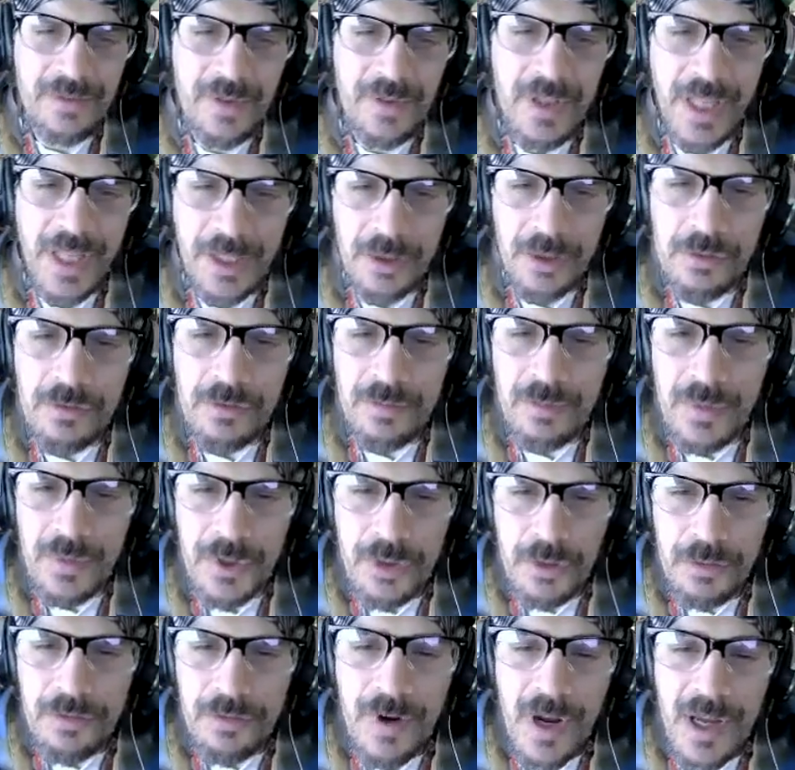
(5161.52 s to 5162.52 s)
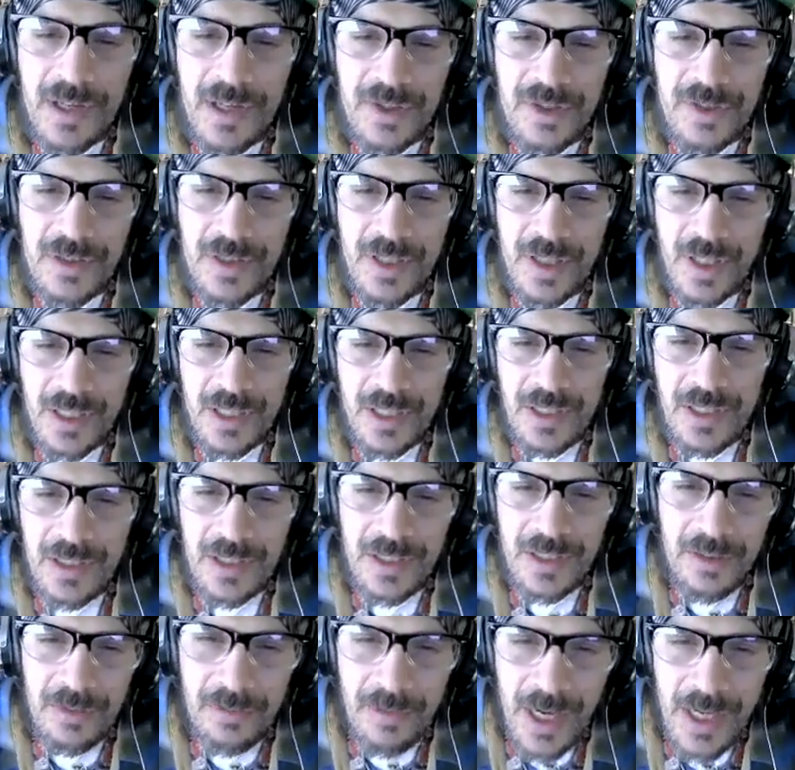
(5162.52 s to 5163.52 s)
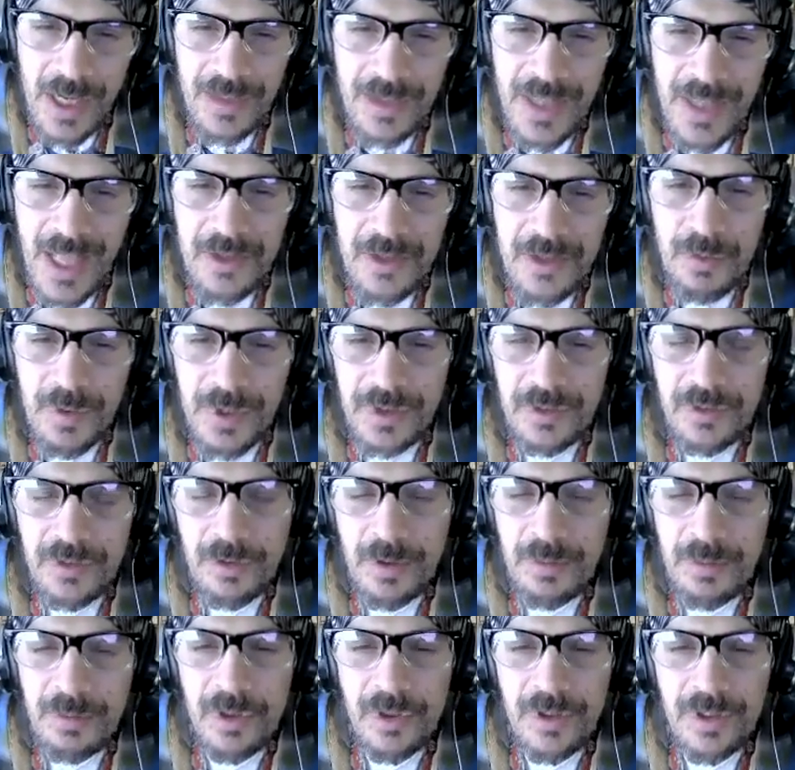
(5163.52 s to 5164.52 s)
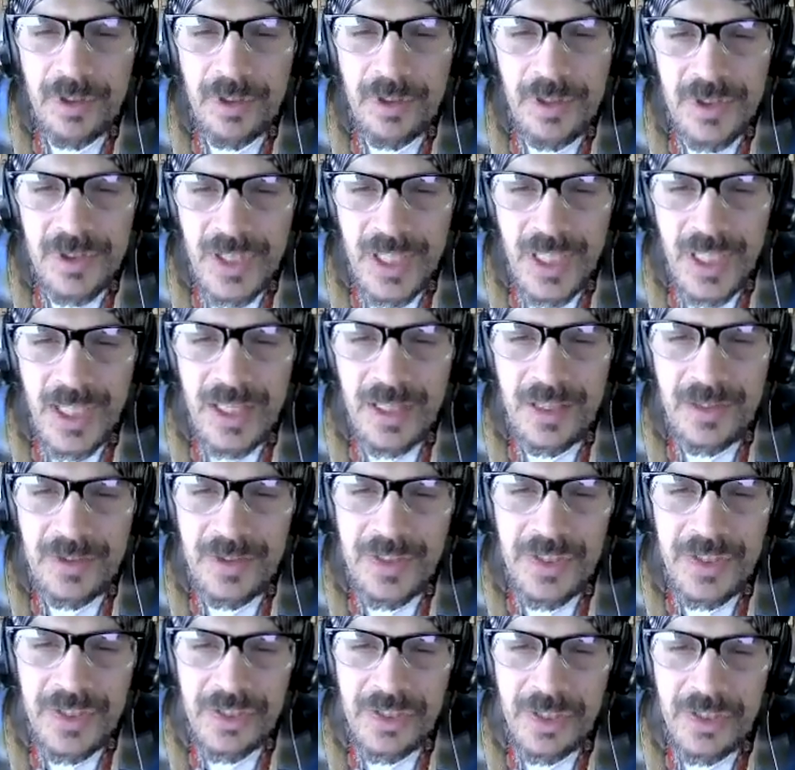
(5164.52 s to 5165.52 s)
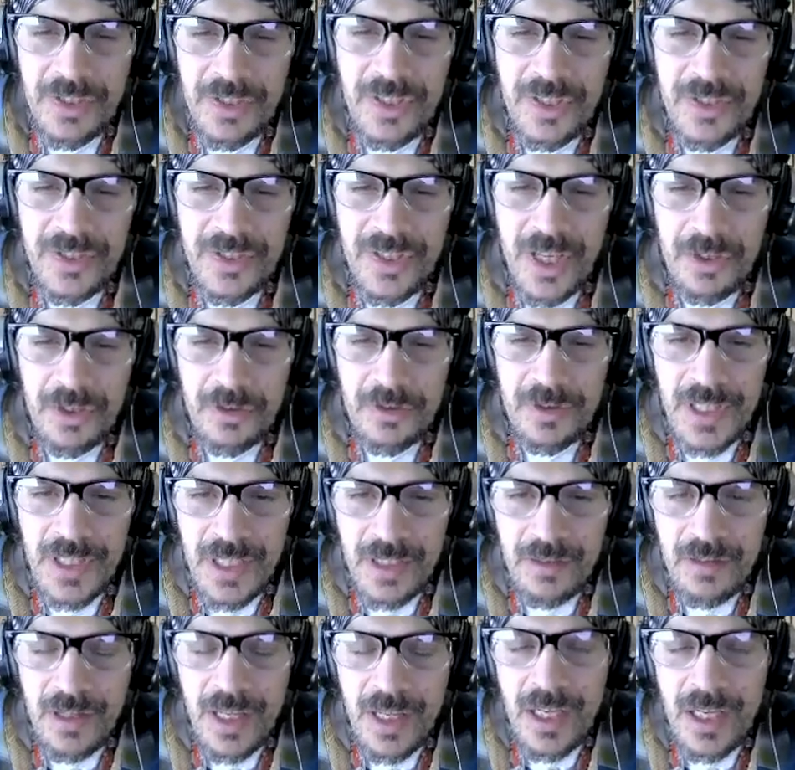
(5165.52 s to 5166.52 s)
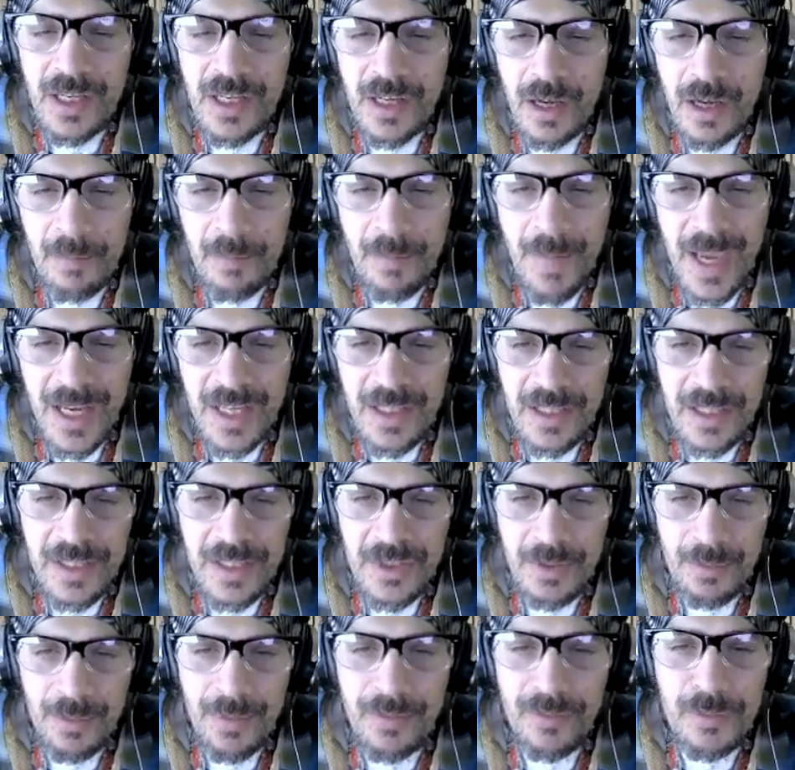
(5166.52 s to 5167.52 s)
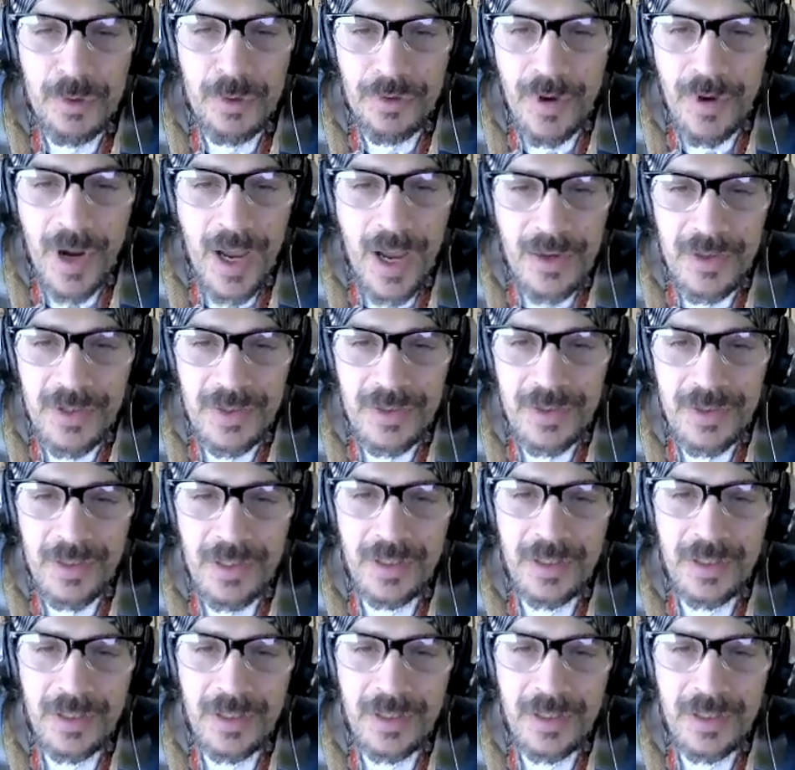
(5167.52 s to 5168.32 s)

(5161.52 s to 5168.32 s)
like trust, right? That's what cryptocurrency is. It's just essentially a mechanism of trust,